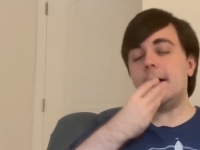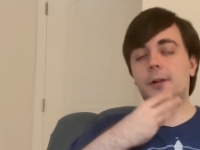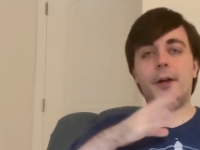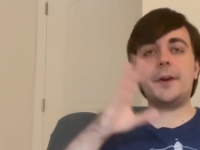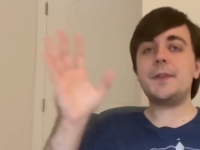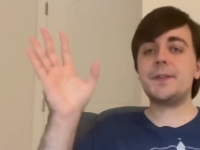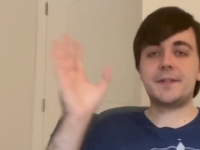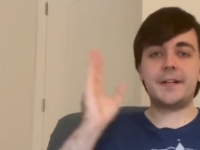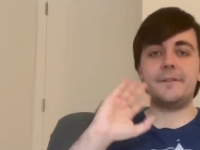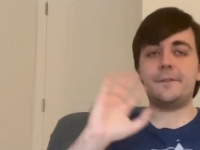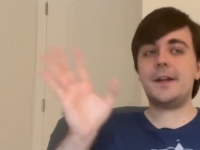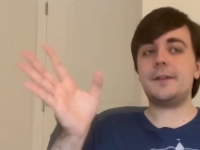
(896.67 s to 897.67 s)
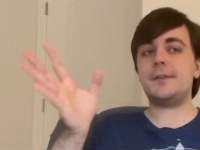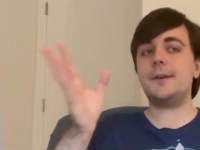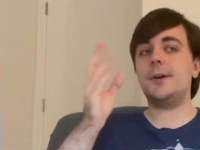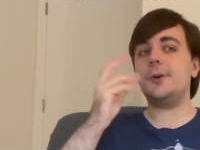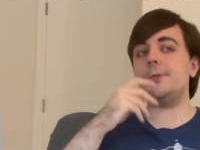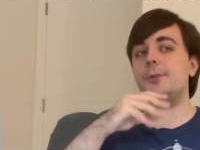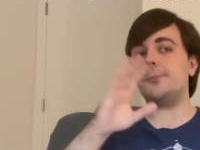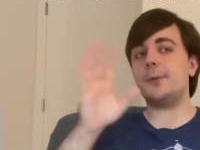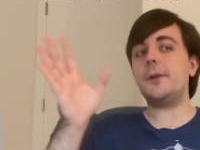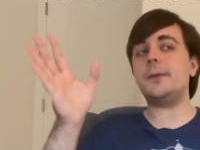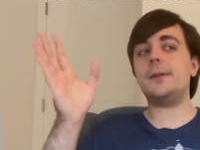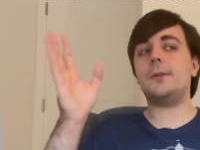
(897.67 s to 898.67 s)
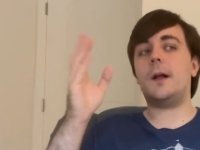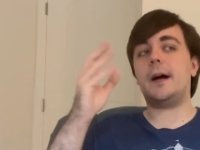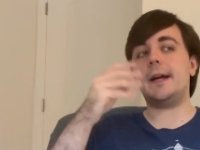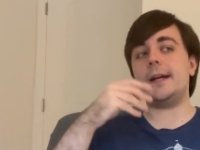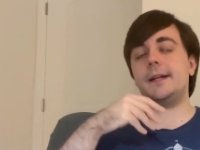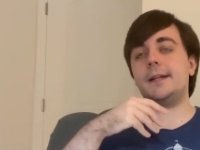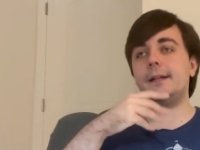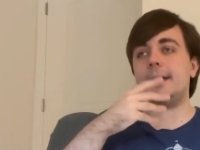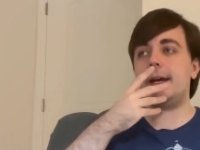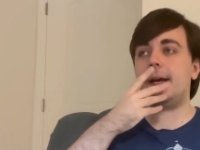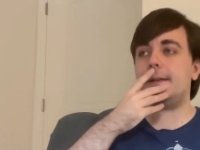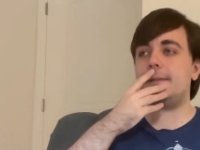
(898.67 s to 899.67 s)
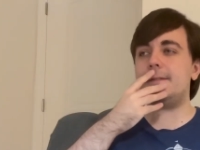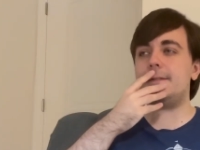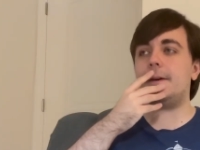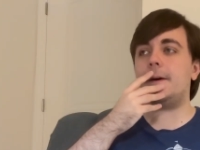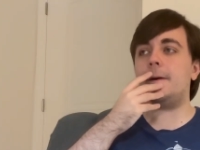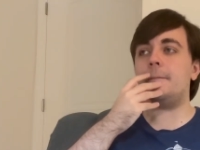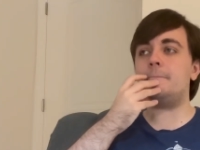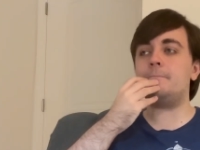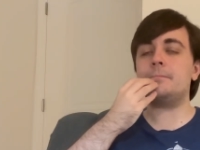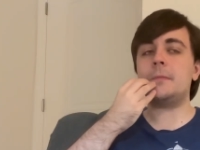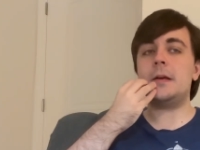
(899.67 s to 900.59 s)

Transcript: A lot of the stuff that you know you really like and. Um,